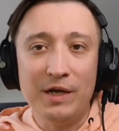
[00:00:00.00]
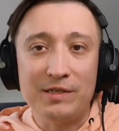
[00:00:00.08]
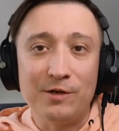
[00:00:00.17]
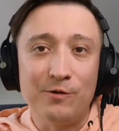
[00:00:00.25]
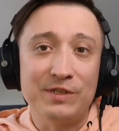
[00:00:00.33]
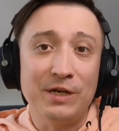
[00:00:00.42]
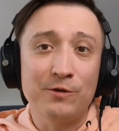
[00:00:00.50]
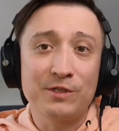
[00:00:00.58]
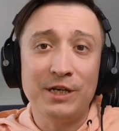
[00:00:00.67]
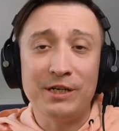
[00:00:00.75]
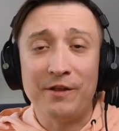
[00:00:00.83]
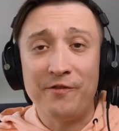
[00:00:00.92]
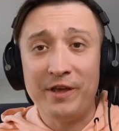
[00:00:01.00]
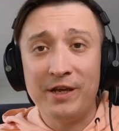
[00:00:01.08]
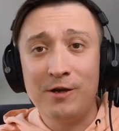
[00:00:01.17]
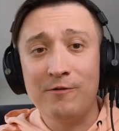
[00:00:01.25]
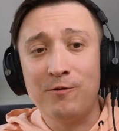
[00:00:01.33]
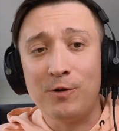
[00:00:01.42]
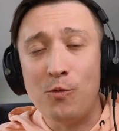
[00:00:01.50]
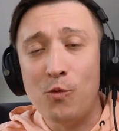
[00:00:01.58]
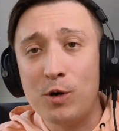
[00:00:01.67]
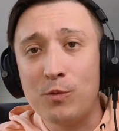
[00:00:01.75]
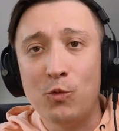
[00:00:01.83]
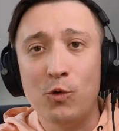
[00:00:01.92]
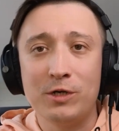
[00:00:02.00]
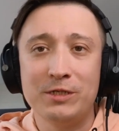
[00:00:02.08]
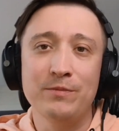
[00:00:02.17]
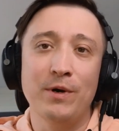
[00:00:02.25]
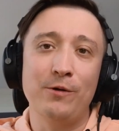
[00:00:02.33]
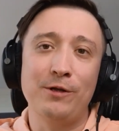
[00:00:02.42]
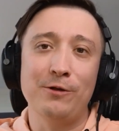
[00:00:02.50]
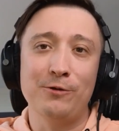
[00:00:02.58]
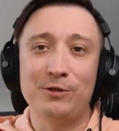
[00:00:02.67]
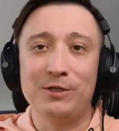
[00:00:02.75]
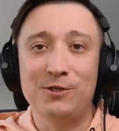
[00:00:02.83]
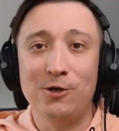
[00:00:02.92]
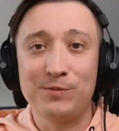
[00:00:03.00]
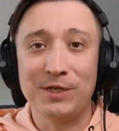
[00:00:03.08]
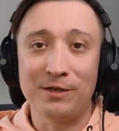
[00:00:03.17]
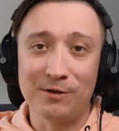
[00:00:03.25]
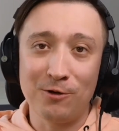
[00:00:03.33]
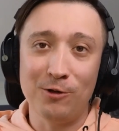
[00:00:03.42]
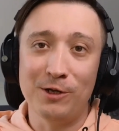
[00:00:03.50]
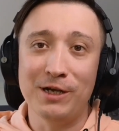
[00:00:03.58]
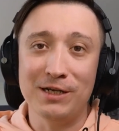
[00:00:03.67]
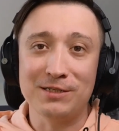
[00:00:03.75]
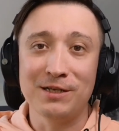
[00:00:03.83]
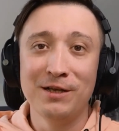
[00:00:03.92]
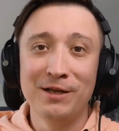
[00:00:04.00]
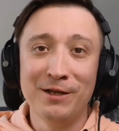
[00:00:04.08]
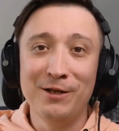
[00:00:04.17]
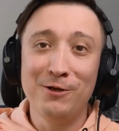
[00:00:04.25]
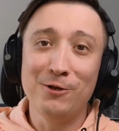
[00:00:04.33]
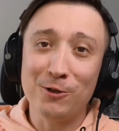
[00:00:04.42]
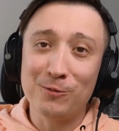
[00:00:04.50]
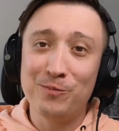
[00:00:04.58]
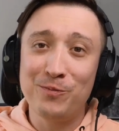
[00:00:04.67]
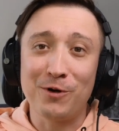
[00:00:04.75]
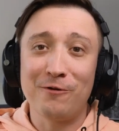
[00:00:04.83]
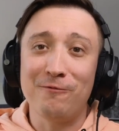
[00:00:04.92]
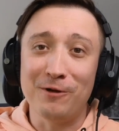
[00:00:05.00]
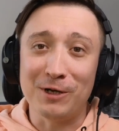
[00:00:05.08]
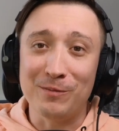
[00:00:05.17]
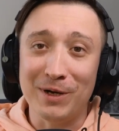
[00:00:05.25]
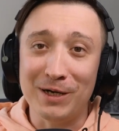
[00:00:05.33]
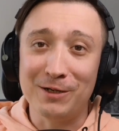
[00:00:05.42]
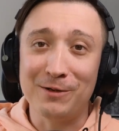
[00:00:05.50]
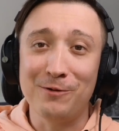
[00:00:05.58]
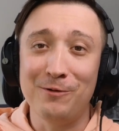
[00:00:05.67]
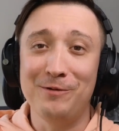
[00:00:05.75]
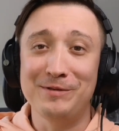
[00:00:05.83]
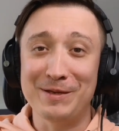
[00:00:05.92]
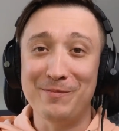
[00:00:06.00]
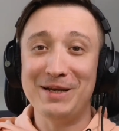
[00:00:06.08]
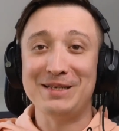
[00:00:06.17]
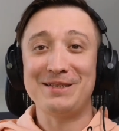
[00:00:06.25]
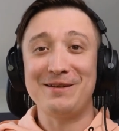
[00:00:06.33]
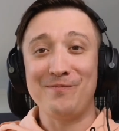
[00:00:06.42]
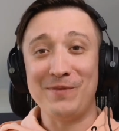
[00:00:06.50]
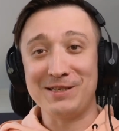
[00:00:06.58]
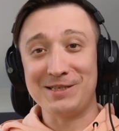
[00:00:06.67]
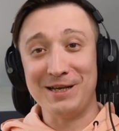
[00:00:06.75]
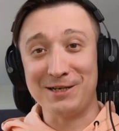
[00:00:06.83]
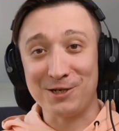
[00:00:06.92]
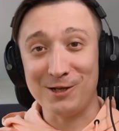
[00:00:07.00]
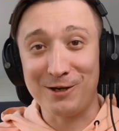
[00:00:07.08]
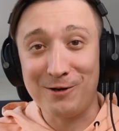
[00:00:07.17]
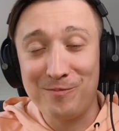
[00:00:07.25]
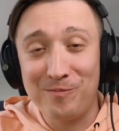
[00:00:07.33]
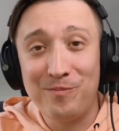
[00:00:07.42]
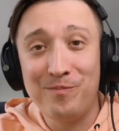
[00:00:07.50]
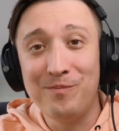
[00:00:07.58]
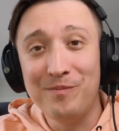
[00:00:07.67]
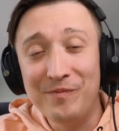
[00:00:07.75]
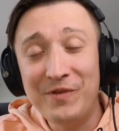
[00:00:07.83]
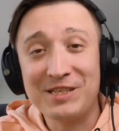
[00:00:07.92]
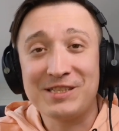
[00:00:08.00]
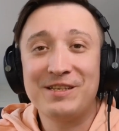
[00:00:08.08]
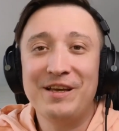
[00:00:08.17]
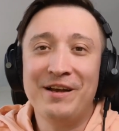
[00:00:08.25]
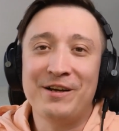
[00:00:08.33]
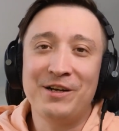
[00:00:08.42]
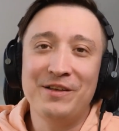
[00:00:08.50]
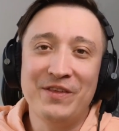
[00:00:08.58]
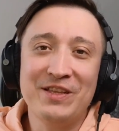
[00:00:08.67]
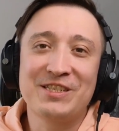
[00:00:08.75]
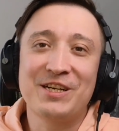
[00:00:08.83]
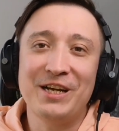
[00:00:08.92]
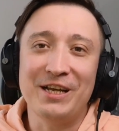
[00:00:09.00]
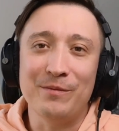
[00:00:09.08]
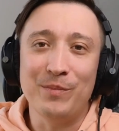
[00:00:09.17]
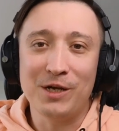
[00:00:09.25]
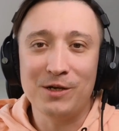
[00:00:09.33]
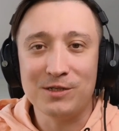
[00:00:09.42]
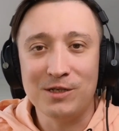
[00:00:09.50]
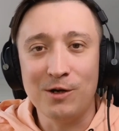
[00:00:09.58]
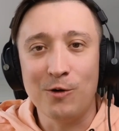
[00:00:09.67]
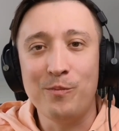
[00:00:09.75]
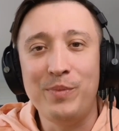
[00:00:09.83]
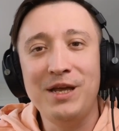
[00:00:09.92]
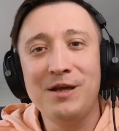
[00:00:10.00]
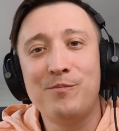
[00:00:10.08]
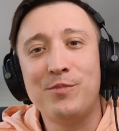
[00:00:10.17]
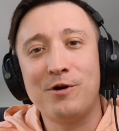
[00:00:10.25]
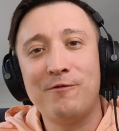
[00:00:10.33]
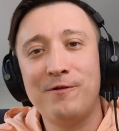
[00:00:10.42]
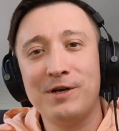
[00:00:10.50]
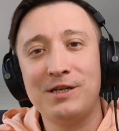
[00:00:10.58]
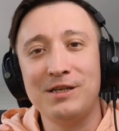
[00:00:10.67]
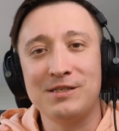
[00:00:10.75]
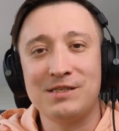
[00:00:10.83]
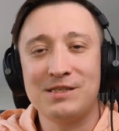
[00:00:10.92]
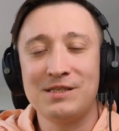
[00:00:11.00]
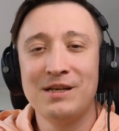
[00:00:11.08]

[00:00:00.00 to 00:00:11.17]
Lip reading: so sounds great, and thank you for warm words about Allure Stops and calling us not perfect but the best. That's actually that's great because being perfect is